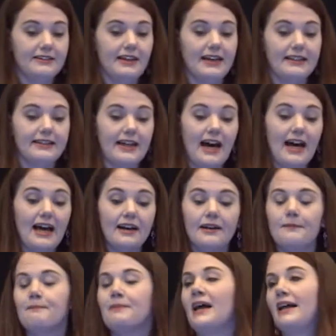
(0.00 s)
like that.
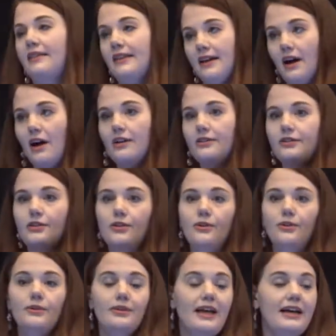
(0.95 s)
They
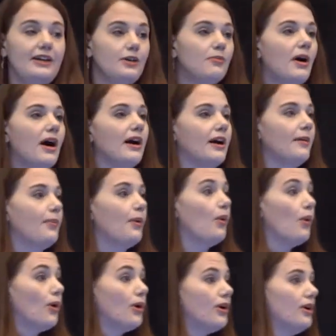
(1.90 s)
also let you mark up
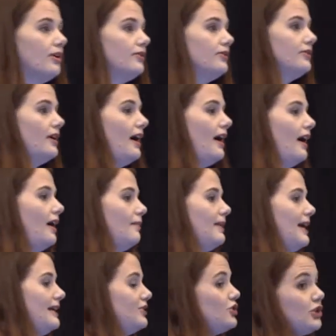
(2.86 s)
orders
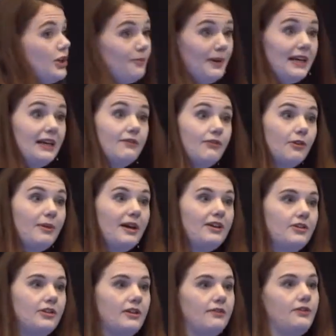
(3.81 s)
and shipping
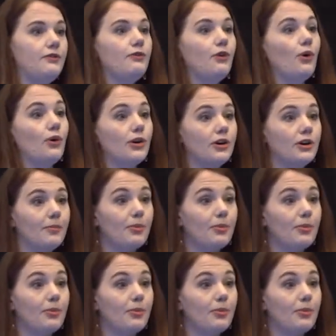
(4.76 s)
information if you've ordered a